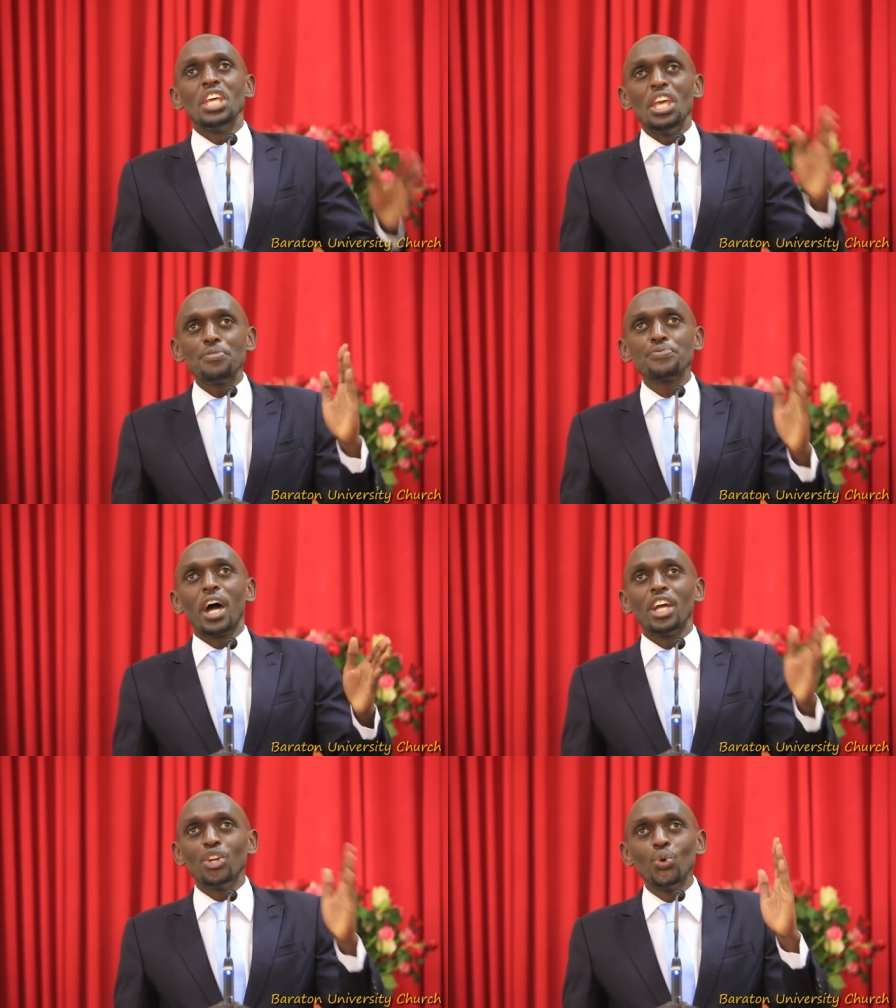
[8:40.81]
If
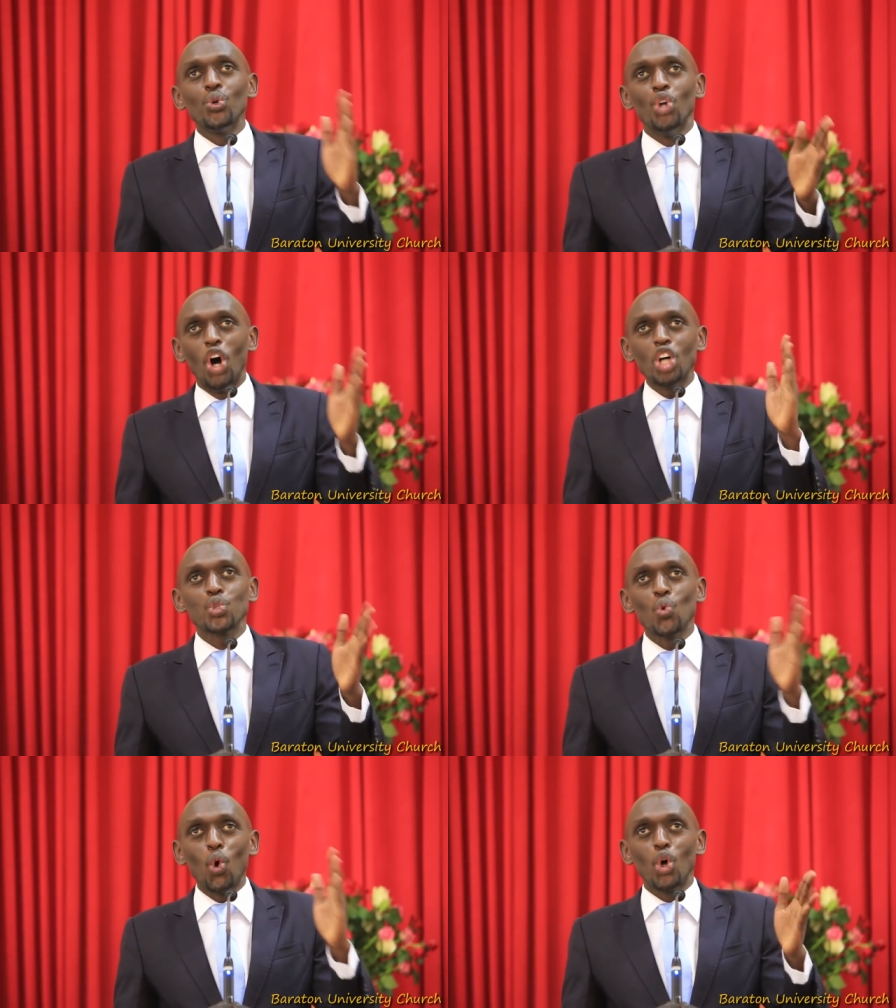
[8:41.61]
I do
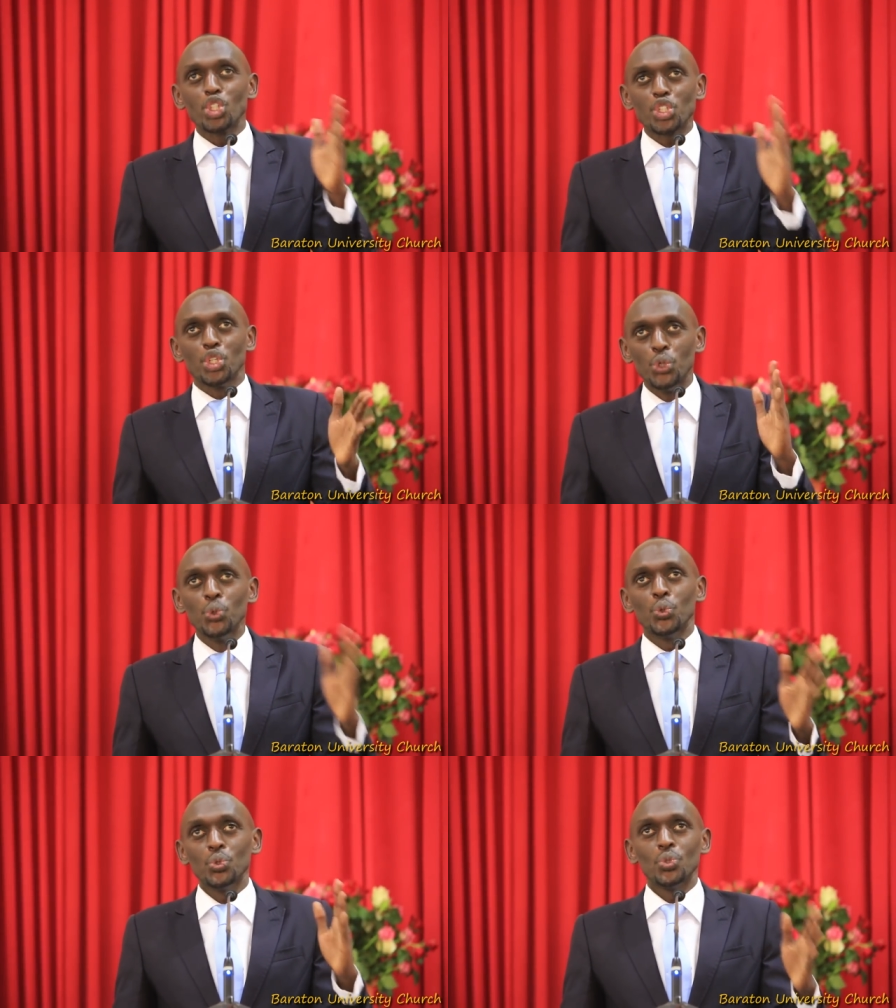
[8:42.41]
not wash
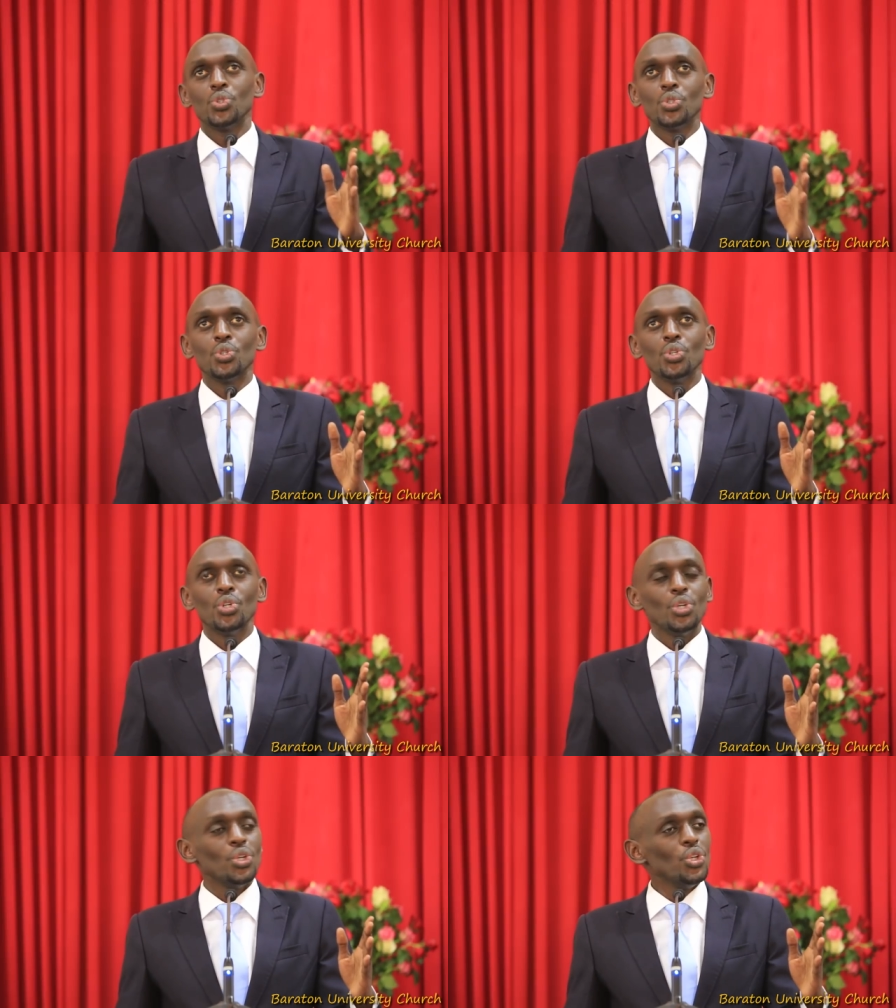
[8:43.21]
you,
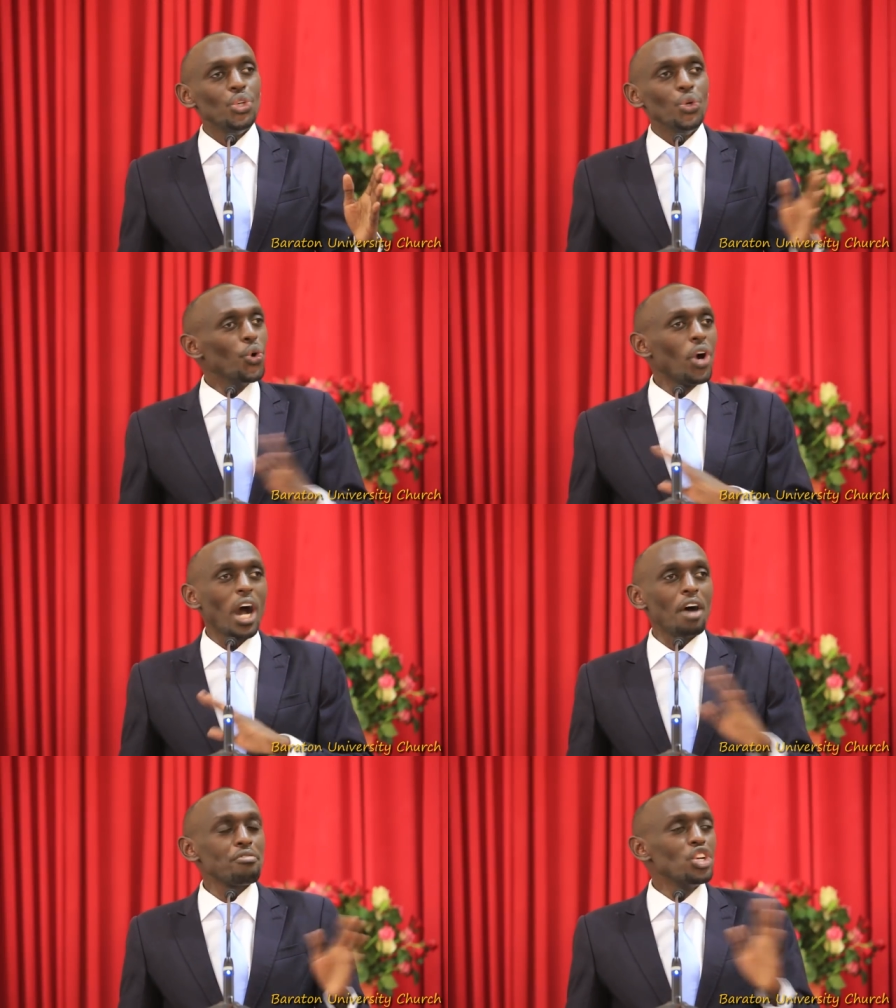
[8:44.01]
you
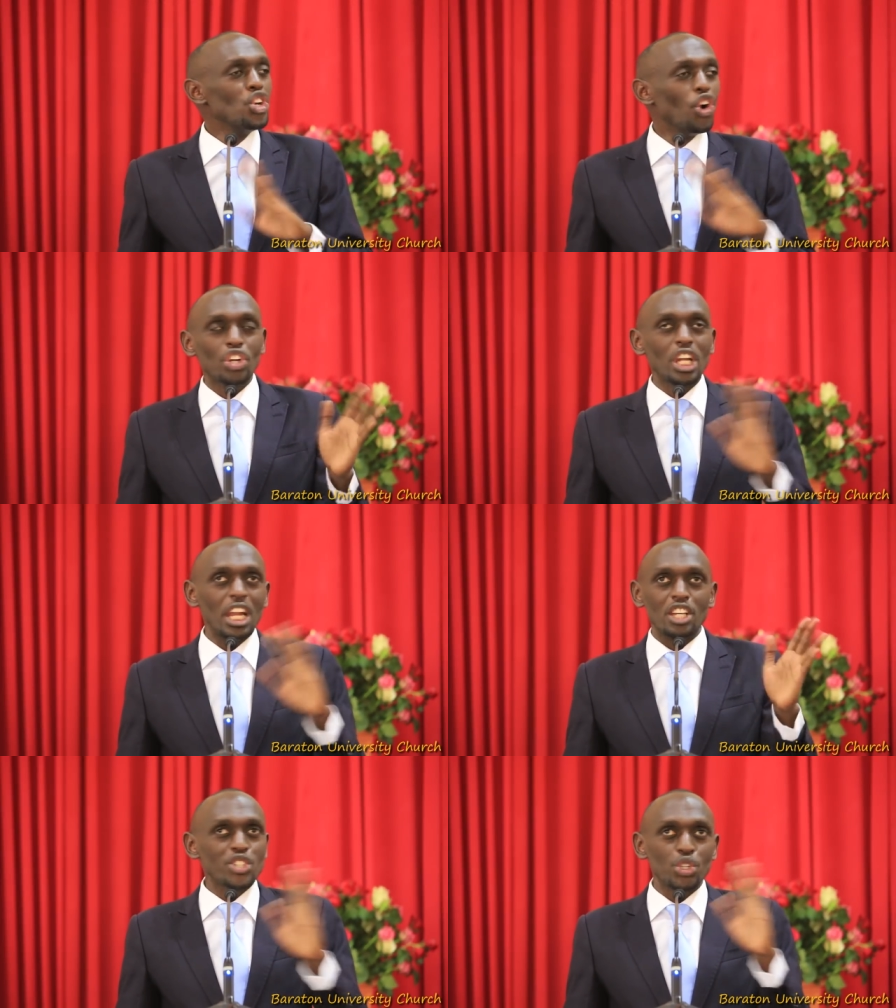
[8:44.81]
have no
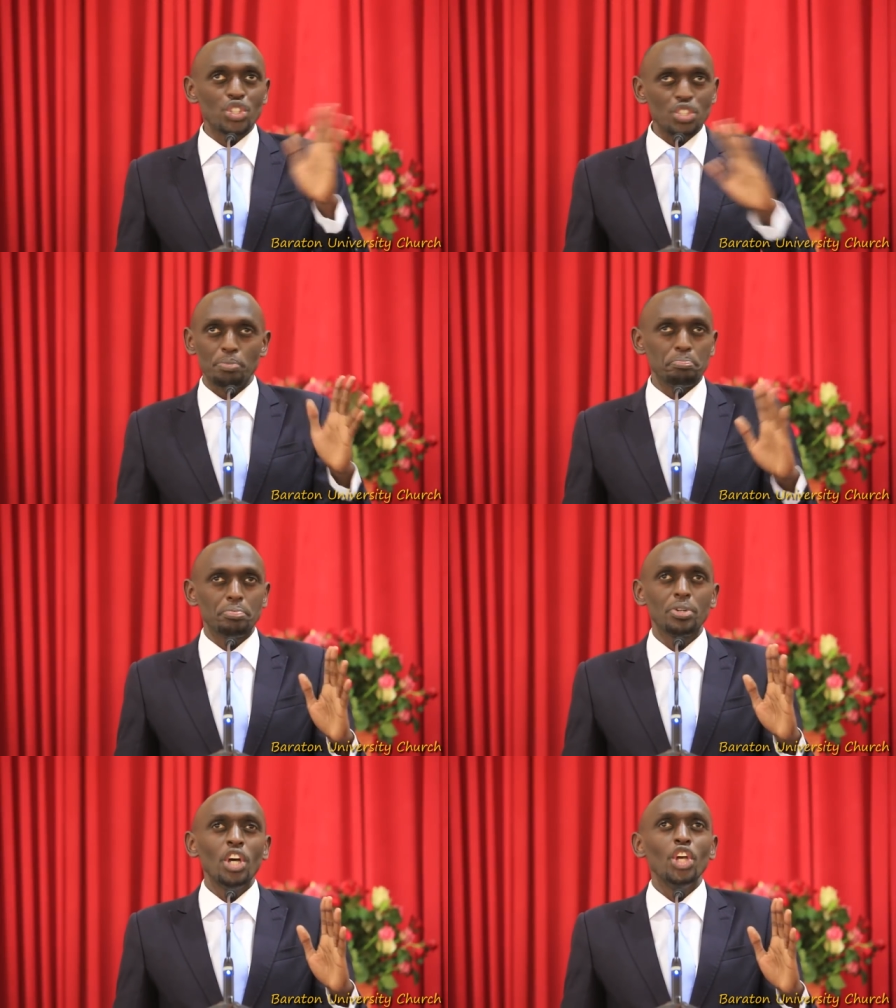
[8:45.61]
relationship,
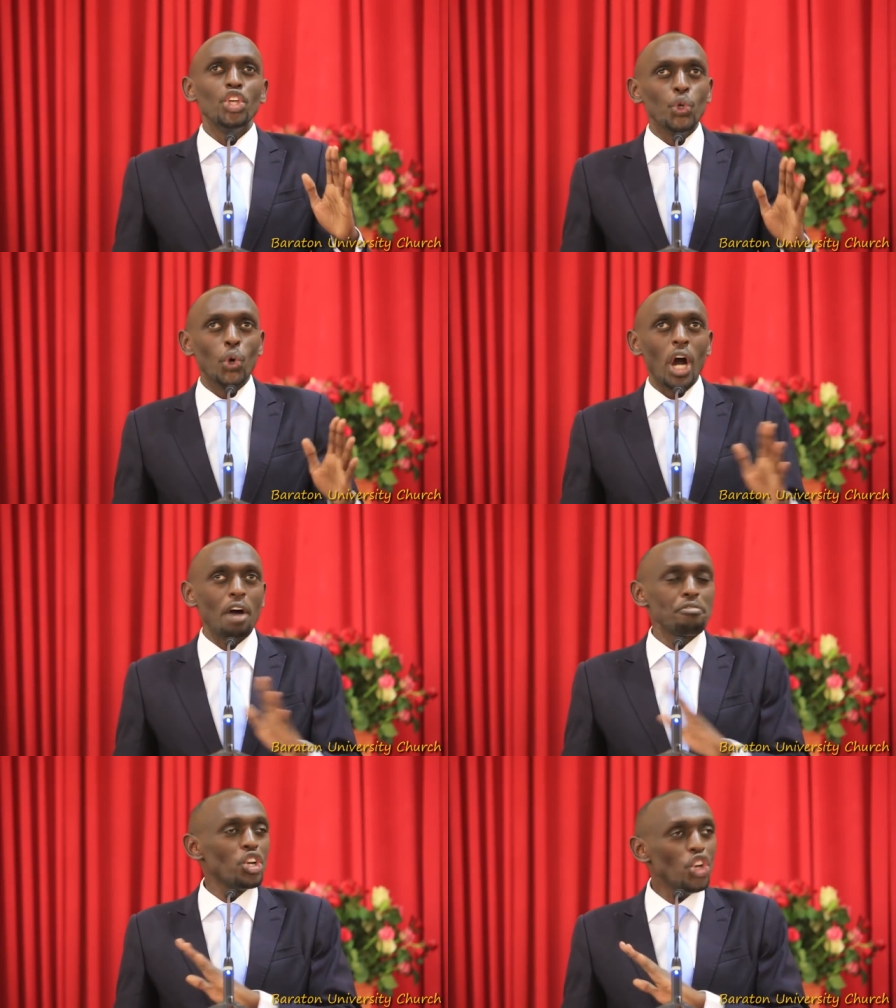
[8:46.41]
you
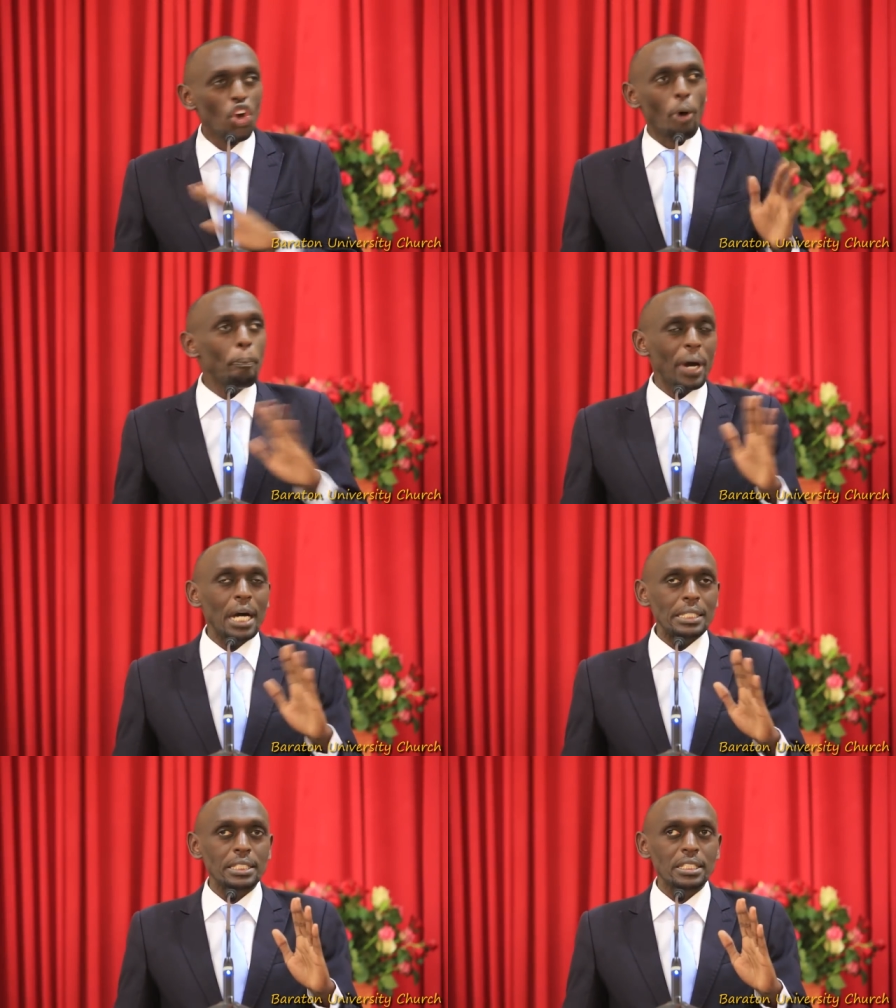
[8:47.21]
have no
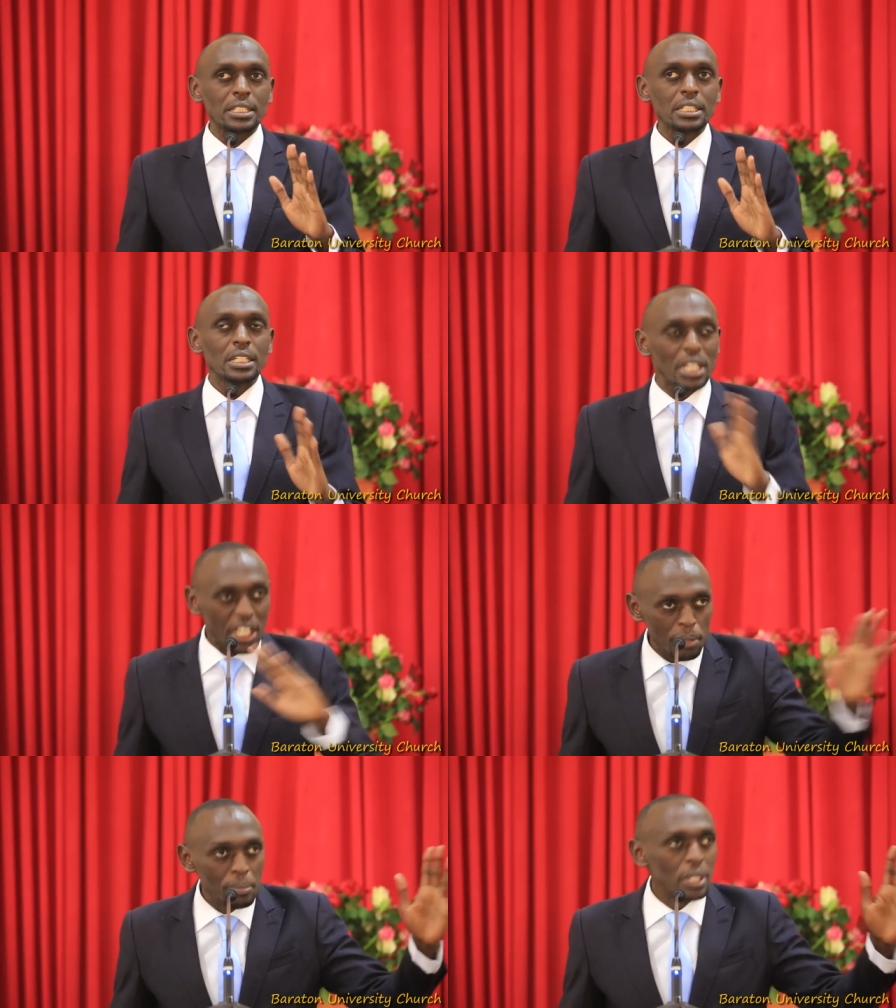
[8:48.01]
part
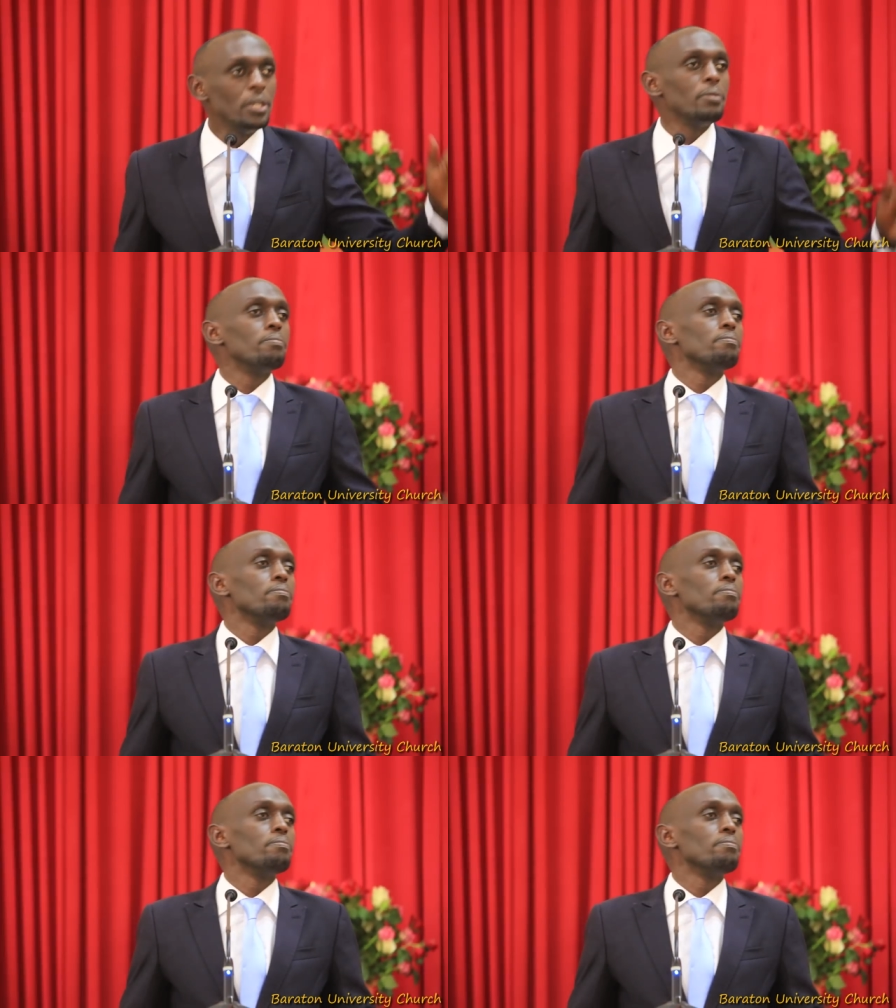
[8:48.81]
in me.